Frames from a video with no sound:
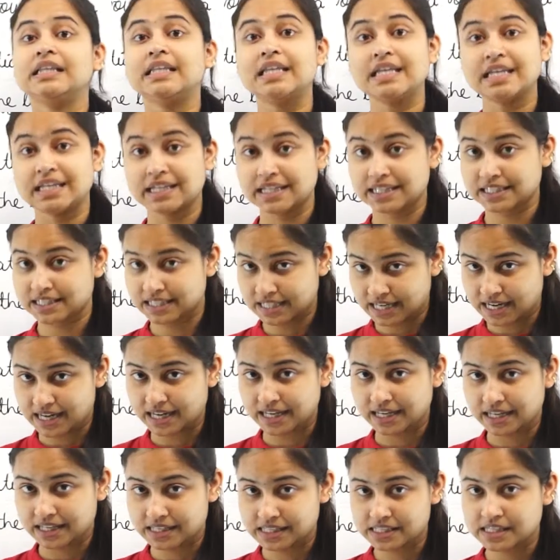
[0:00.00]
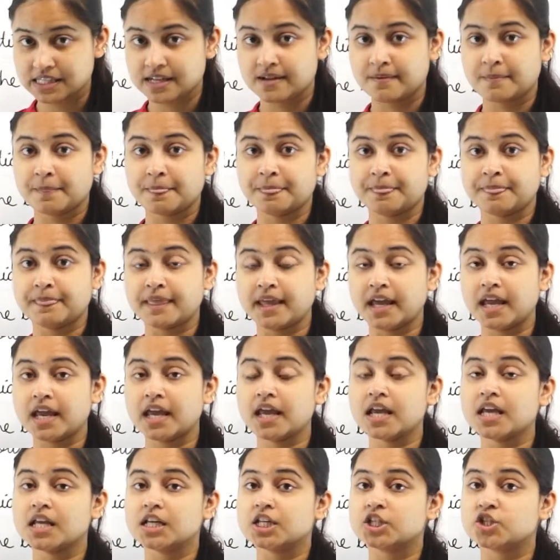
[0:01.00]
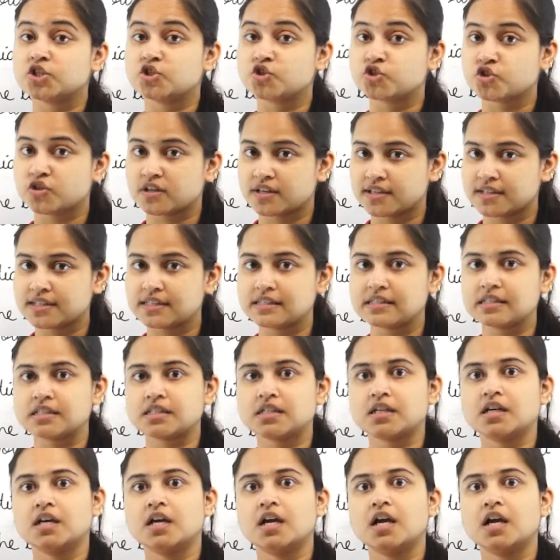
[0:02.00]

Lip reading: the cations, they just